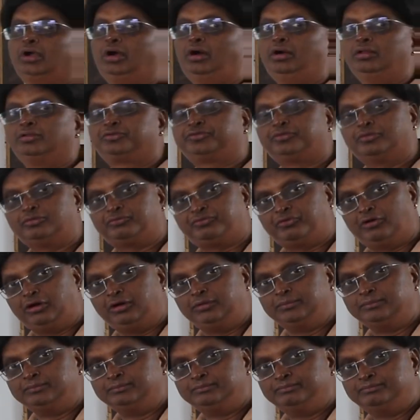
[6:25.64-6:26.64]
also
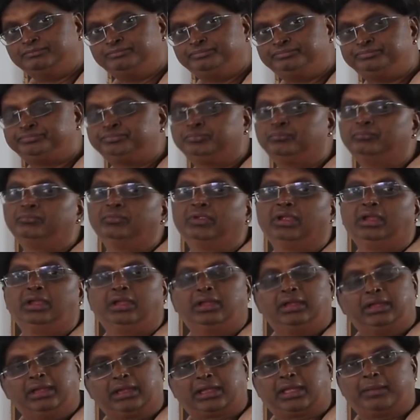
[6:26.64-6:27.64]
form
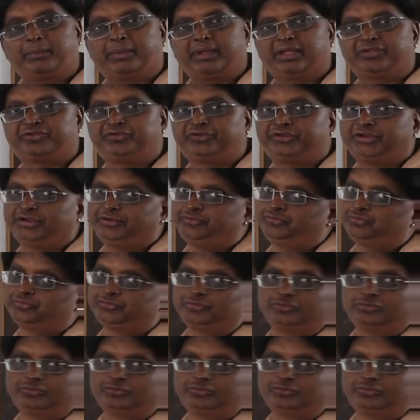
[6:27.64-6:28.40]
a capacitor due